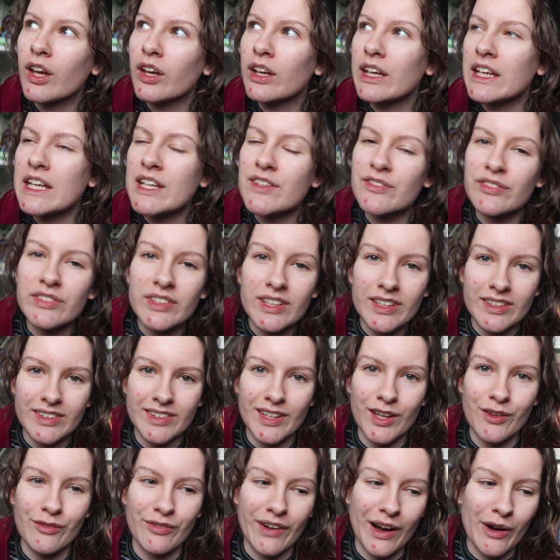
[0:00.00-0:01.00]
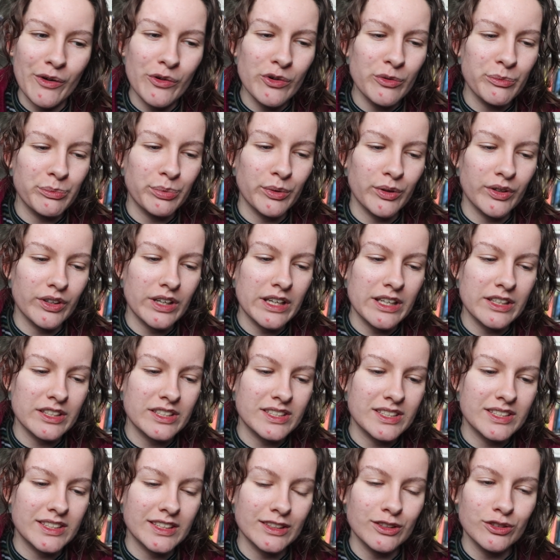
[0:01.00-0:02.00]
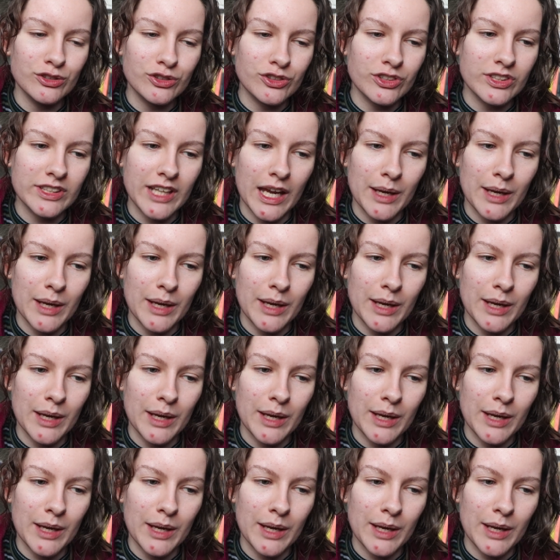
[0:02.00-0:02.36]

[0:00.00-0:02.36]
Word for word: evened itself out, but it still just